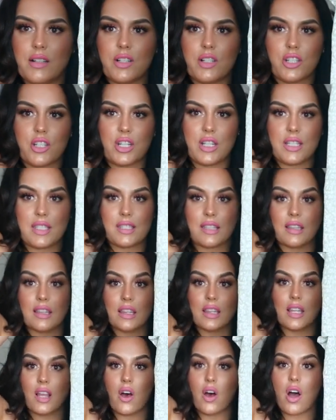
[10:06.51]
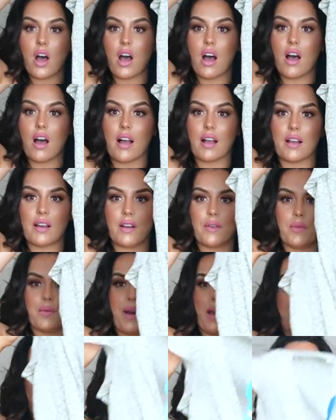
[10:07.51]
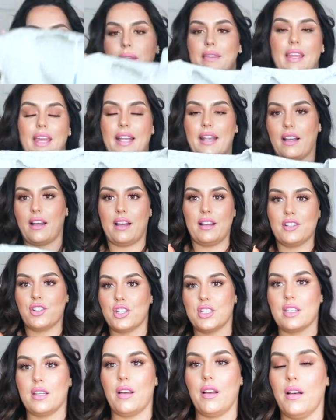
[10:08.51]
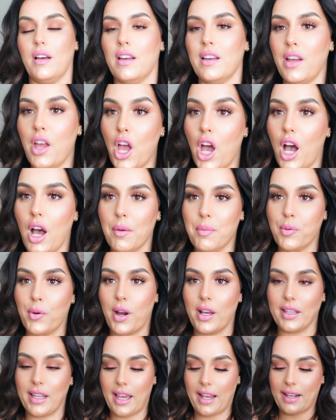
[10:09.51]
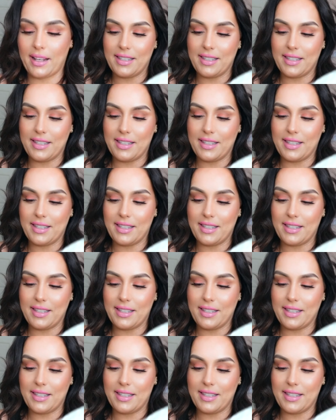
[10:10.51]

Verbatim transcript: she's long wrap. I'm in like a, just a, a bralette